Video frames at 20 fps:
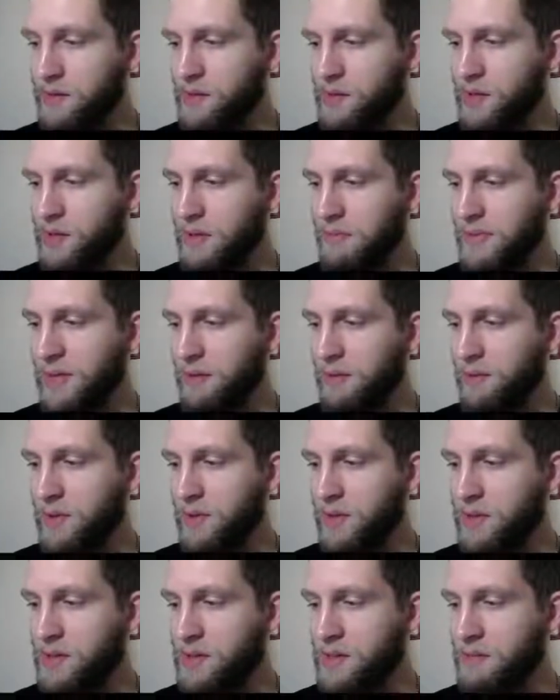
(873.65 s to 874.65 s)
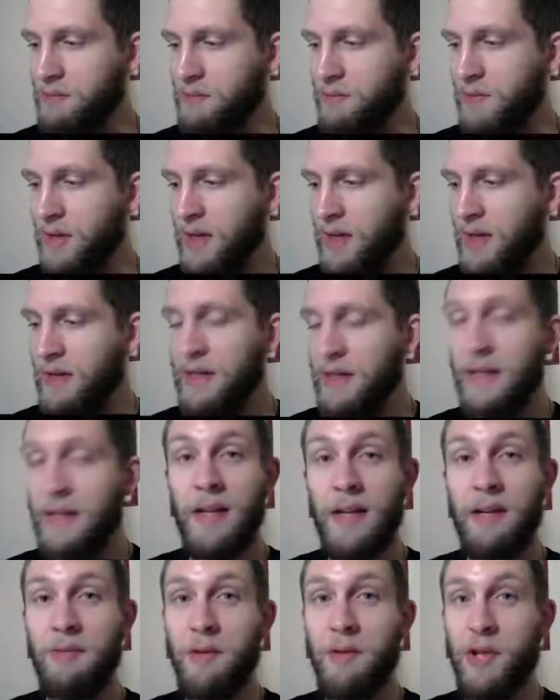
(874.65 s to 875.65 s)
Those are the big ones.
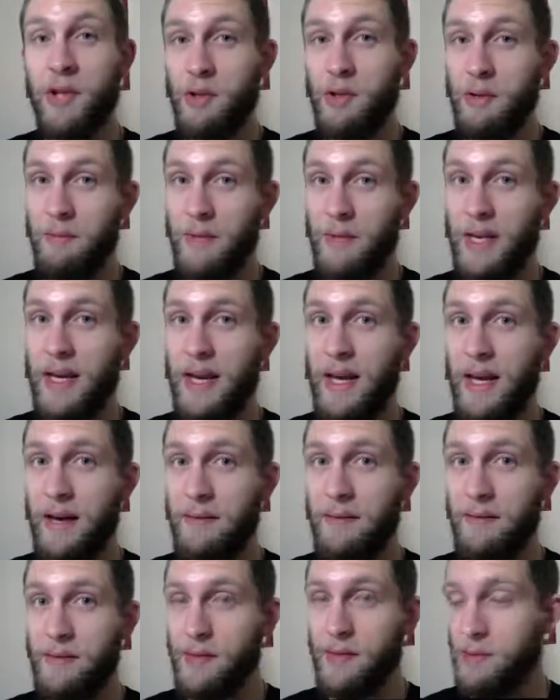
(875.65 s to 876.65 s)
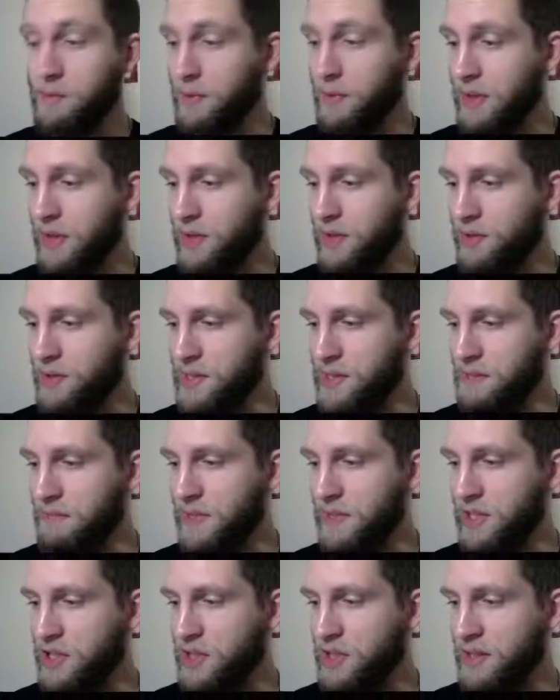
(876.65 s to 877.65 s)
None of which that we have. So we're going to do as
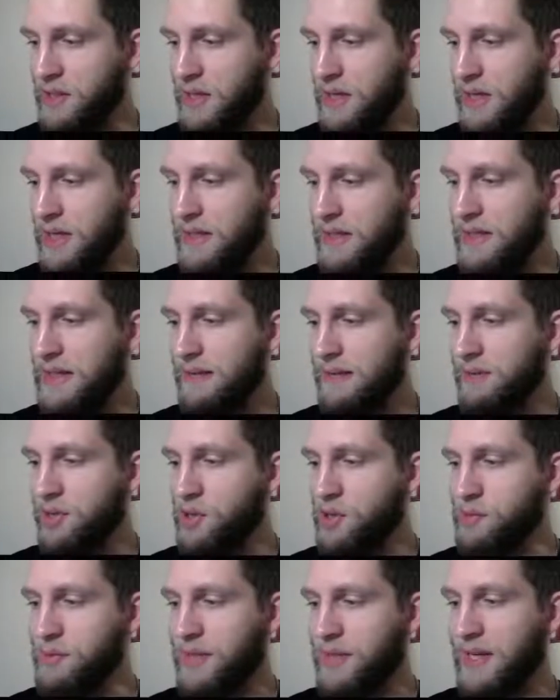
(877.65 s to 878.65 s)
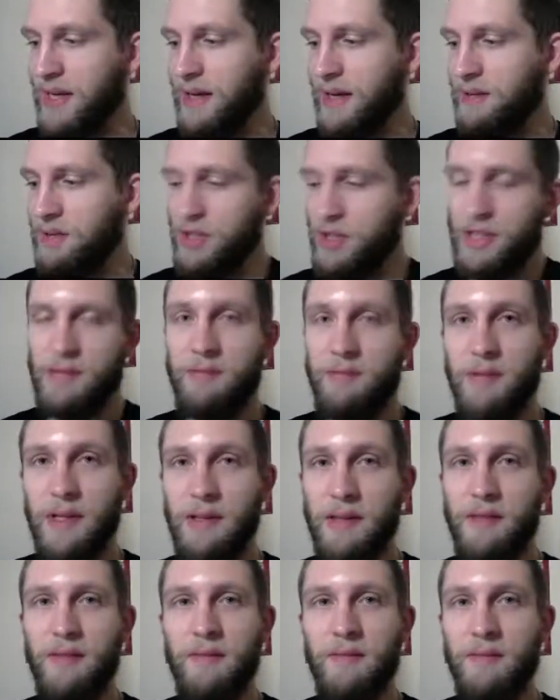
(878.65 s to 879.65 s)
much damage as we can just
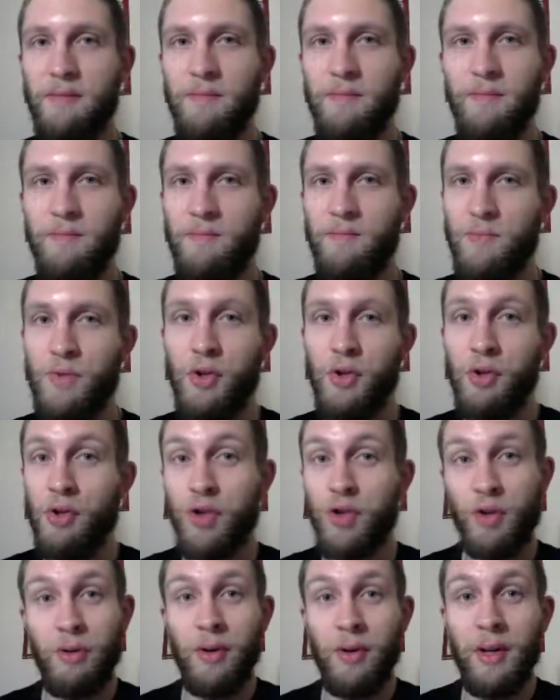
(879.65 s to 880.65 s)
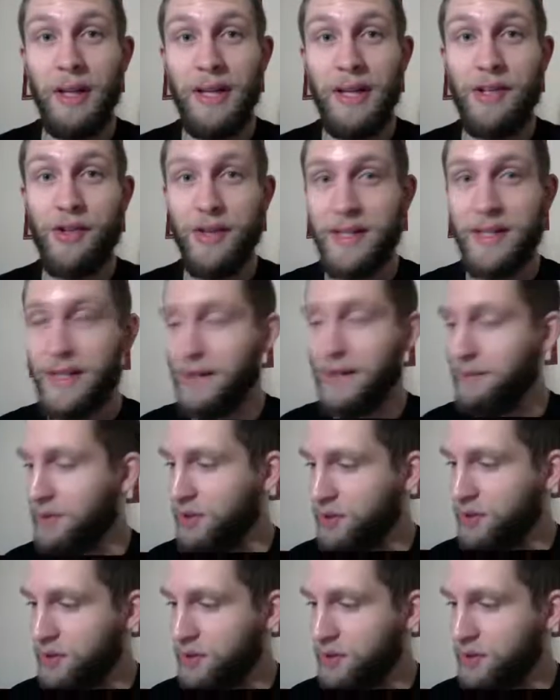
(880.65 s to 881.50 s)
with neutral electric damage.